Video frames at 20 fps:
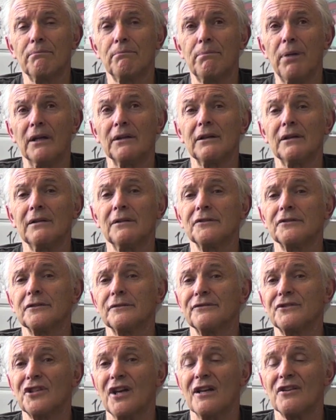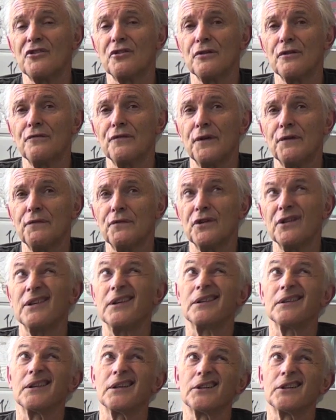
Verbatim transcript: bundles of 10 to the 15.